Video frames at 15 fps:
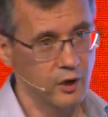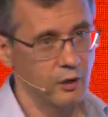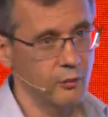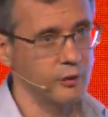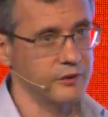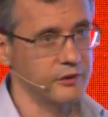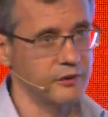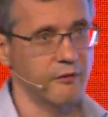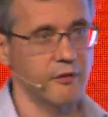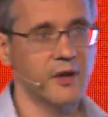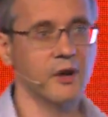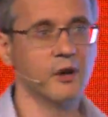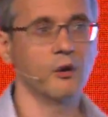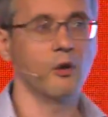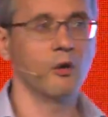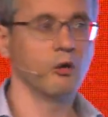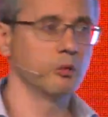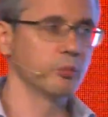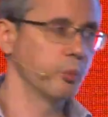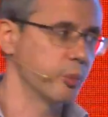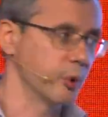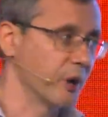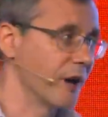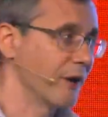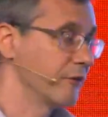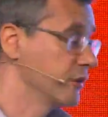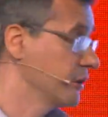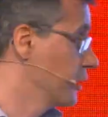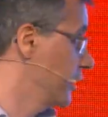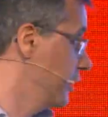with their own
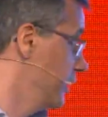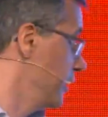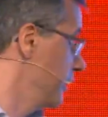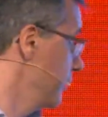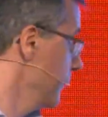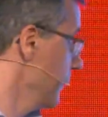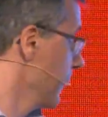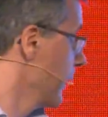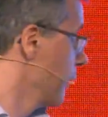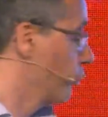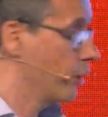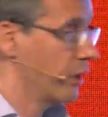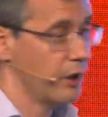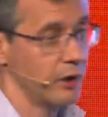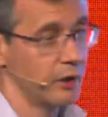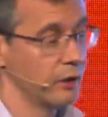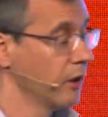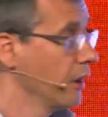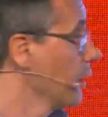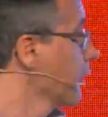private key, where